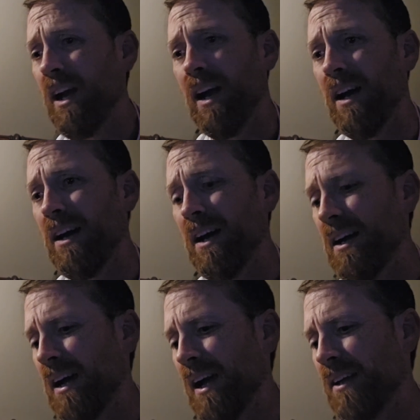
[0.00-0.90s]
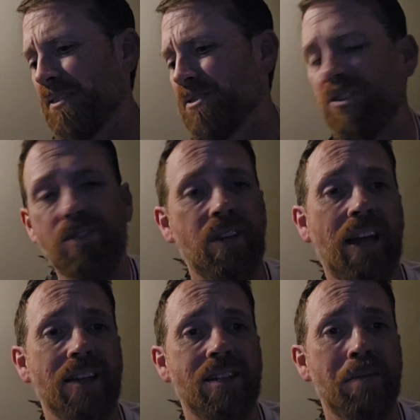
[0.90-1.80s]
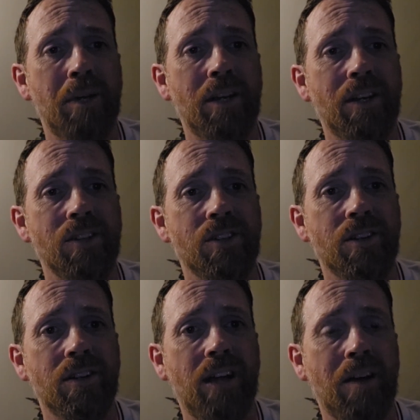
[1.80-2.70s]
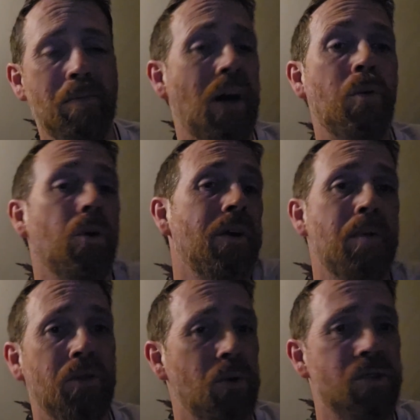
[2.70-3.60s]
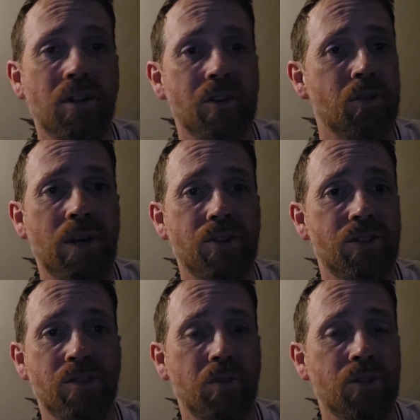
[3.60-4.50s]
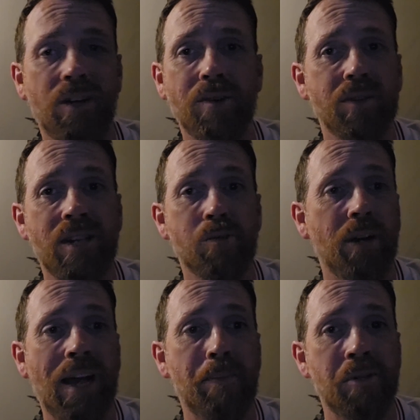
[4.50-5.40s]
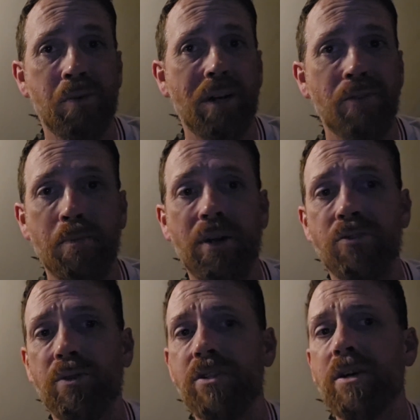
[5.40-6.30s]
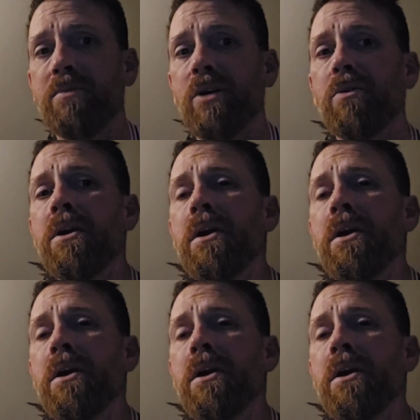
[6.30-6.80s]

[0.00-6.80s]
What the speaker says: I just can't see it being a concern. I'll worry about those serious questions, and we'll try to assess what happens whenever the press release comes out.